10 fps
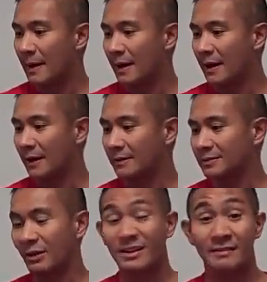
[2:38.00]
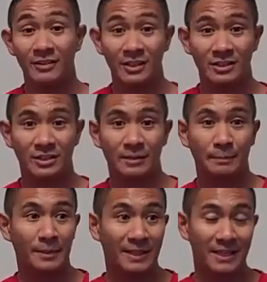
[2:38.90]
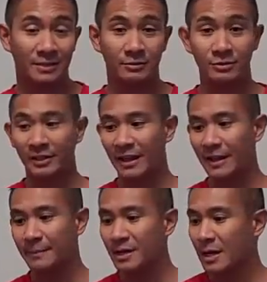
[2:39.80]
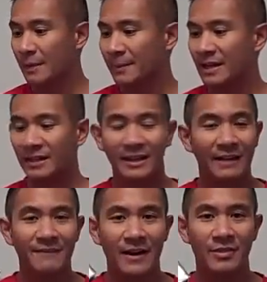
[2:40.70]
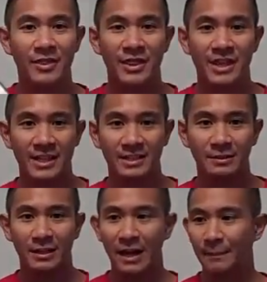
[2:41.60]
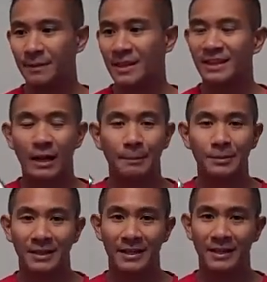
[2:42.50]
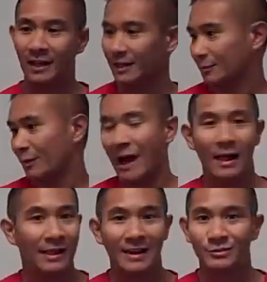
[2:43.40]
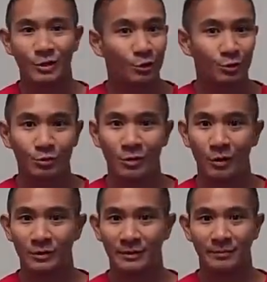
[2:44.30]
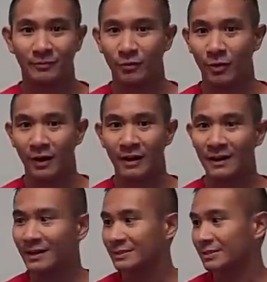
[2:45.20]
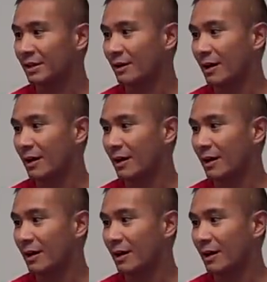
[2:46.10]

Uh, so I never actually played through the game, but now that I found this copy, I think I'll play. I'll, I'll I don't know who owned it before, so uh,